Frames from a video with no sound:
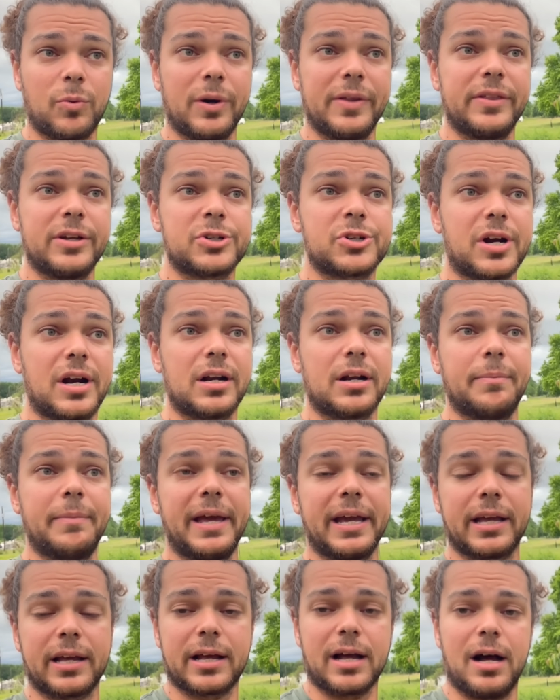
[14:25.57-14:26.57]
when they're trying to
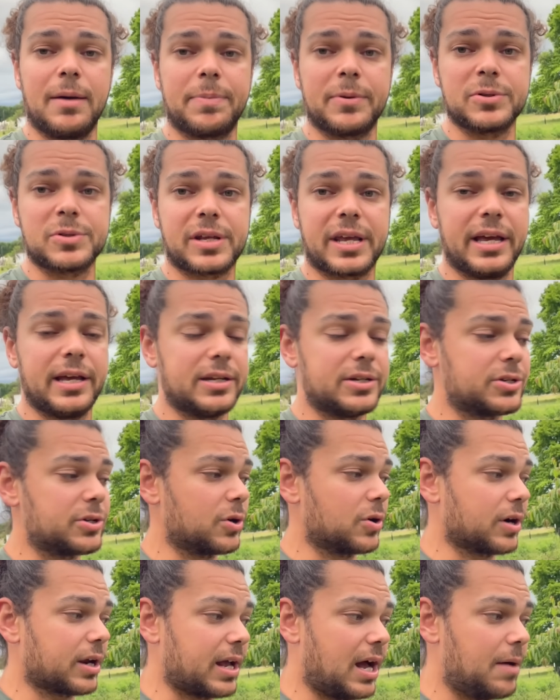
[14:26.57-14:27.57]
make a compost cage
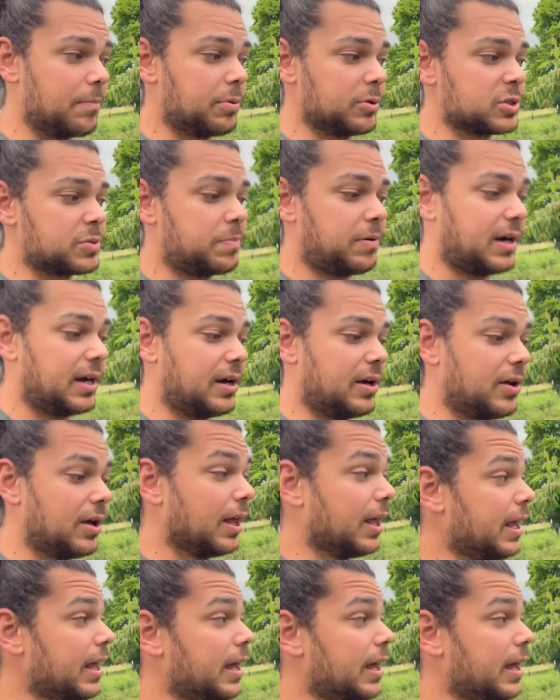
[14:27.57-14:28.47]
or a compost pile.